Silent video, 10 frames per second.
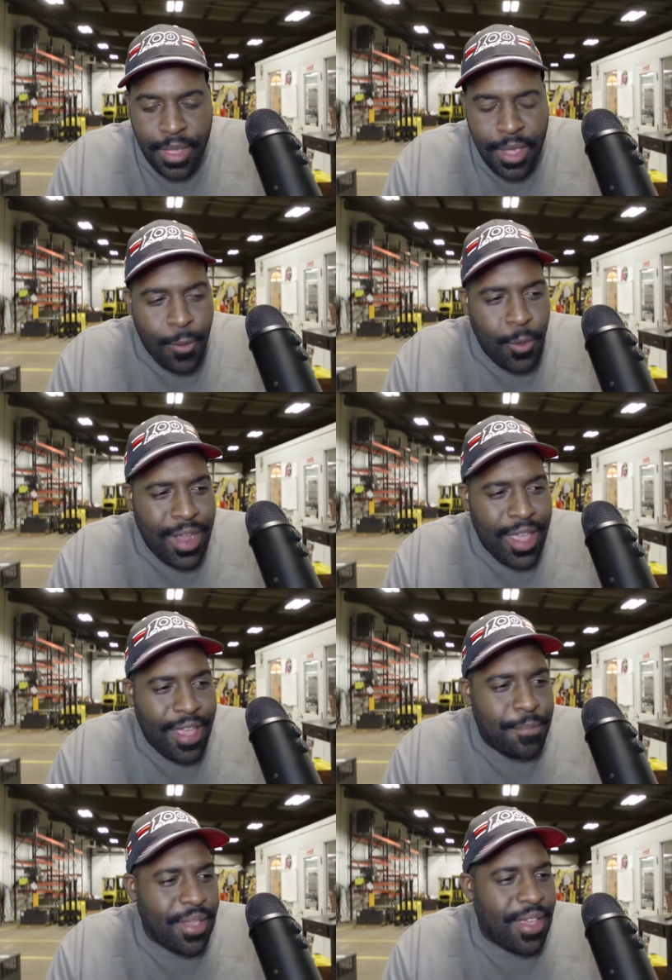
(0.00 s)
What I
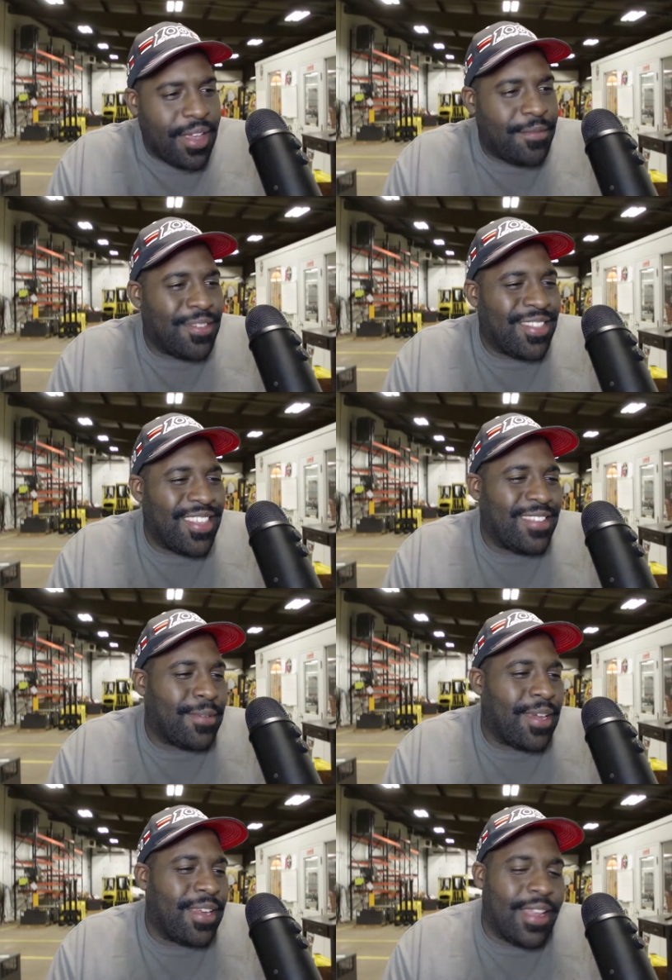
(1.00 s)
have planned for this
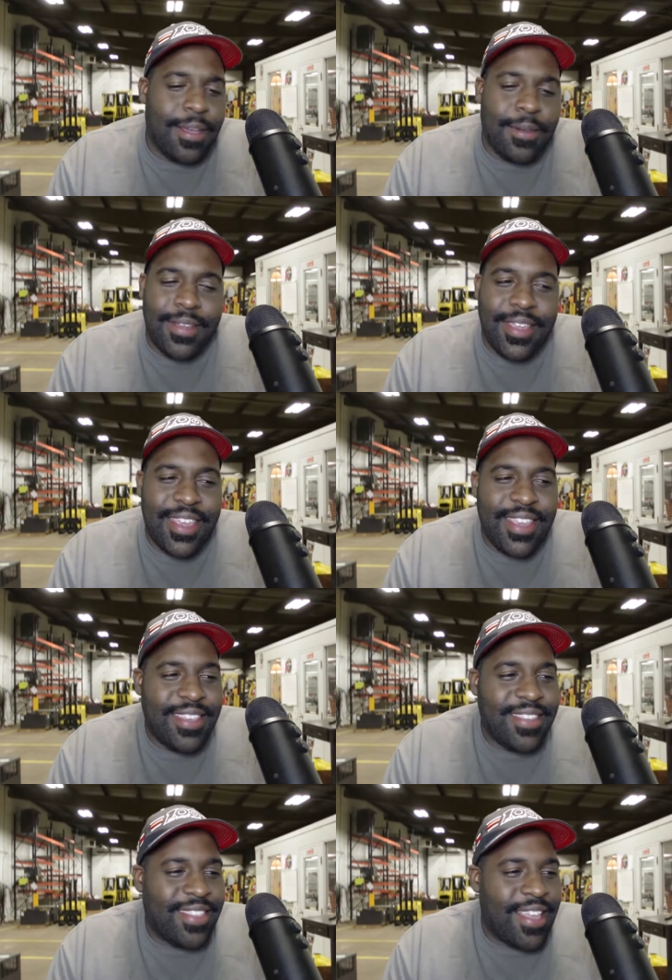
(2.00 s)
right now
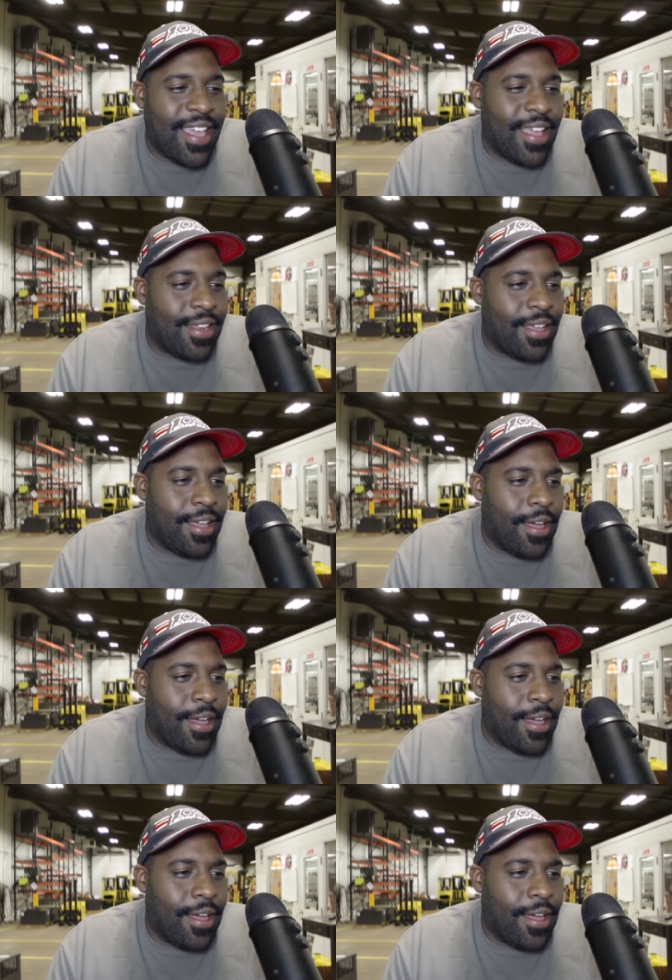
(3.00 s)
is that